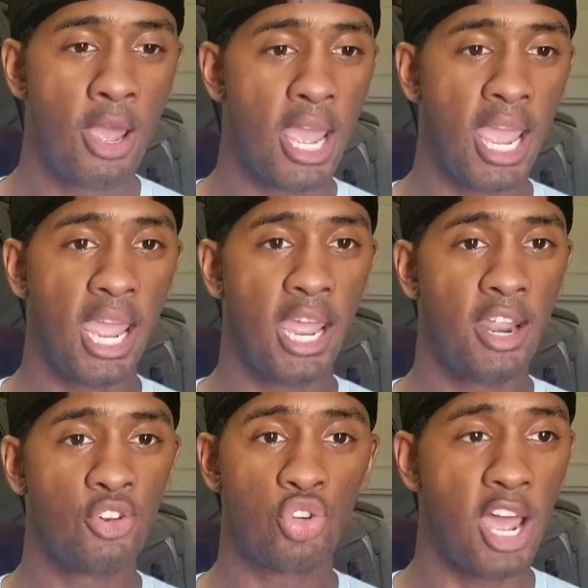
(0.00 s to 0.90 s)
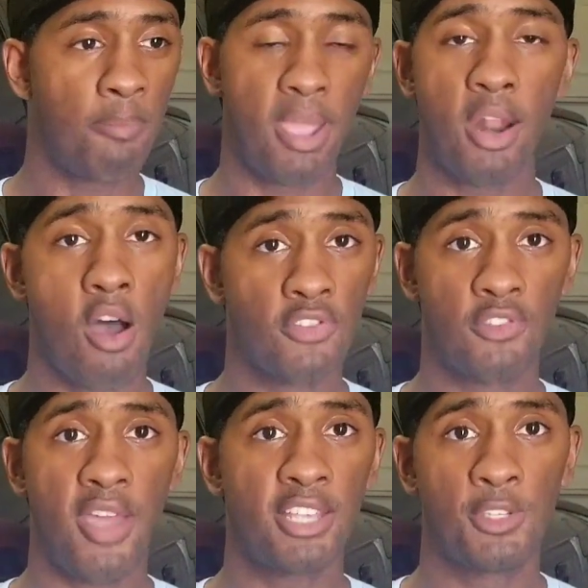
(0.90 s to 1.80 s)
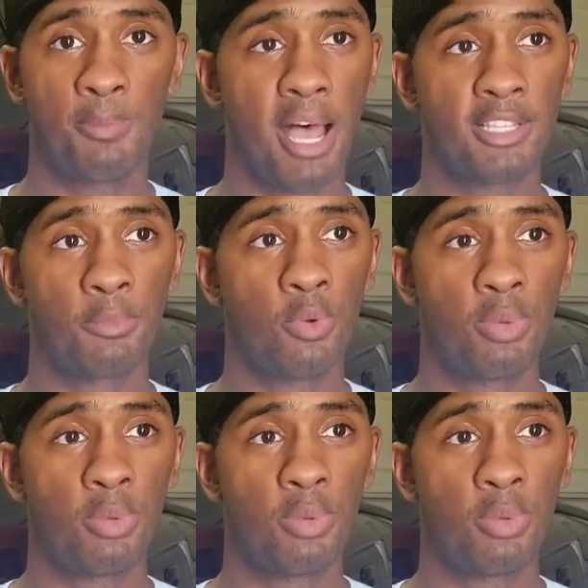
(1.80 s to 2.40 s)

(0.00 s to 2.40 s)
and try to pay it off as fast as possible,